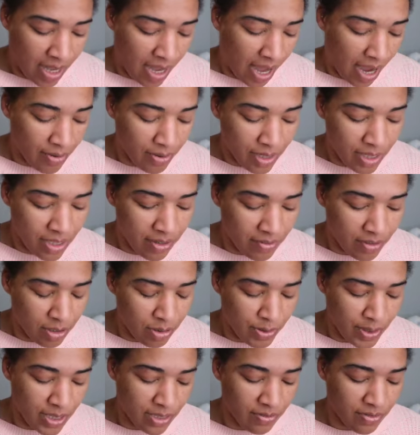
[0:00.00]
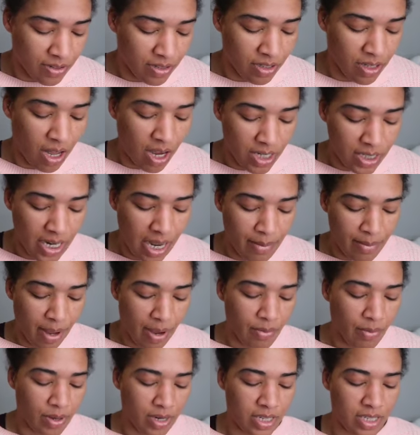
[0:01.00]
I really love those because for a long time
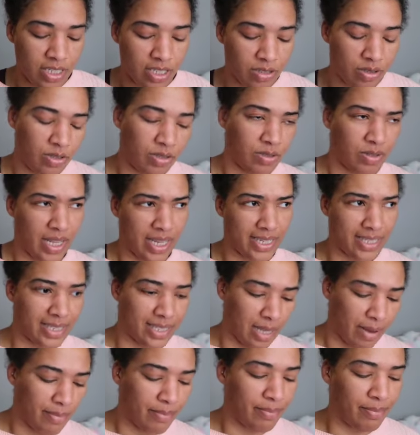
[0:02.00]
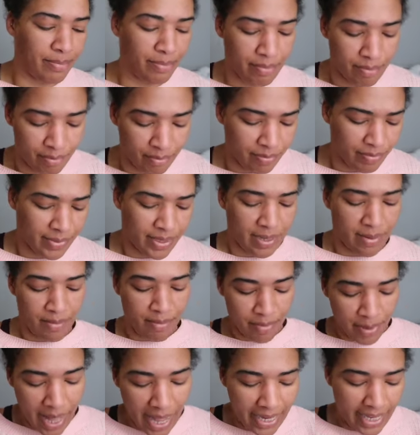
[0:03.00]
I wanted to do like some
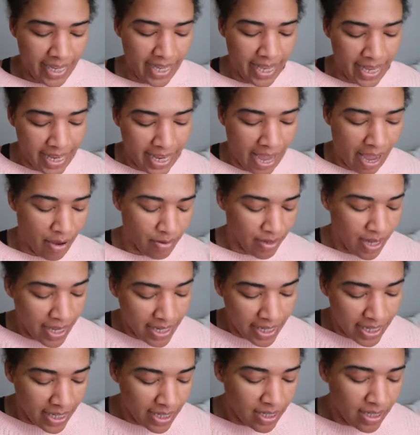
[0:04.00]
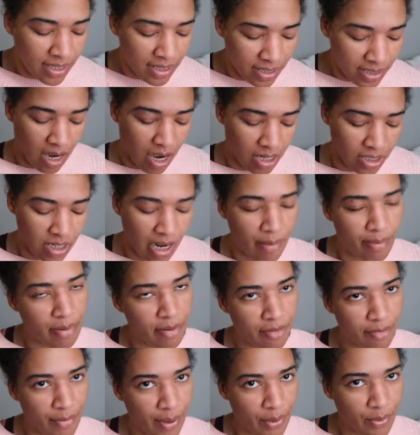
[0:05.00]
black ink outlining on top
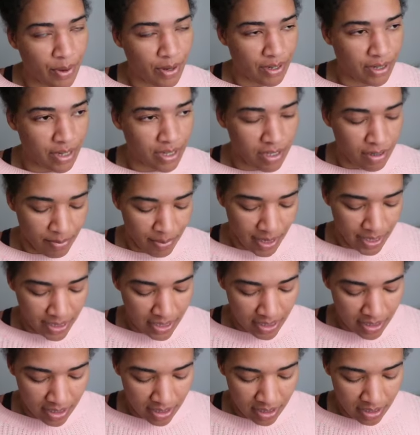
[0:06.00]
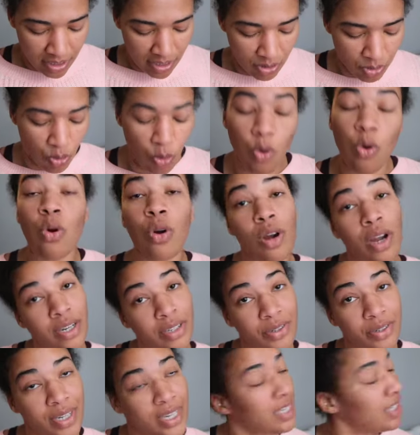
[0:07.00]
of my watercolor paints or
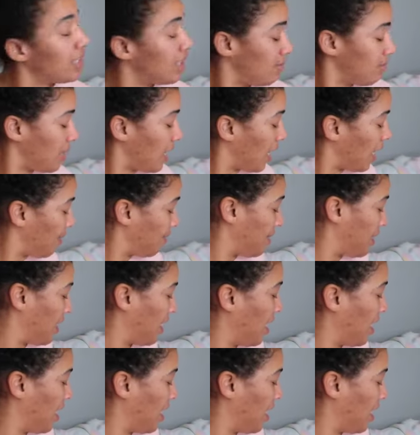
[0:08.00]
underneath sometimes.